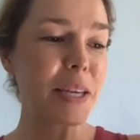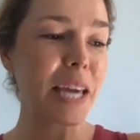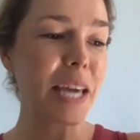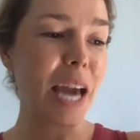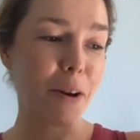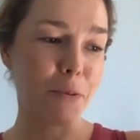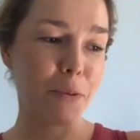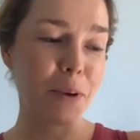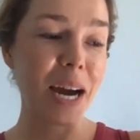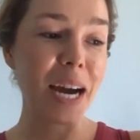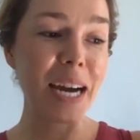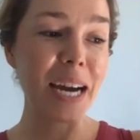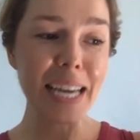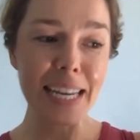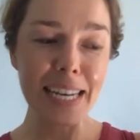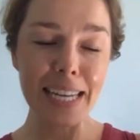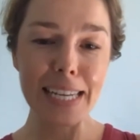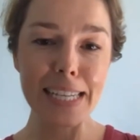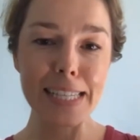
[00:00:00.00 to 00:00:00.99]
yeah, we are
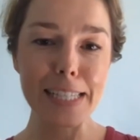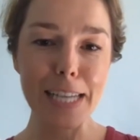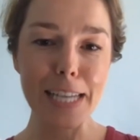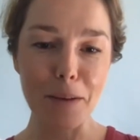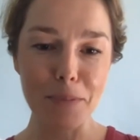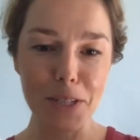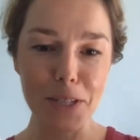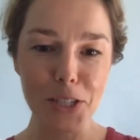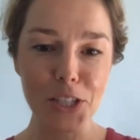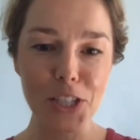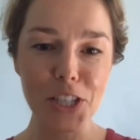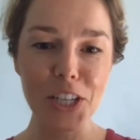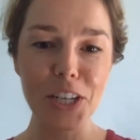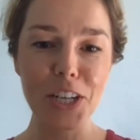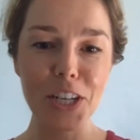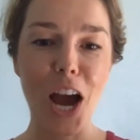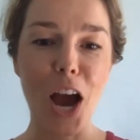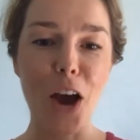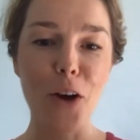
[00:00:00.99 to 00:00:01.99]
getting established here.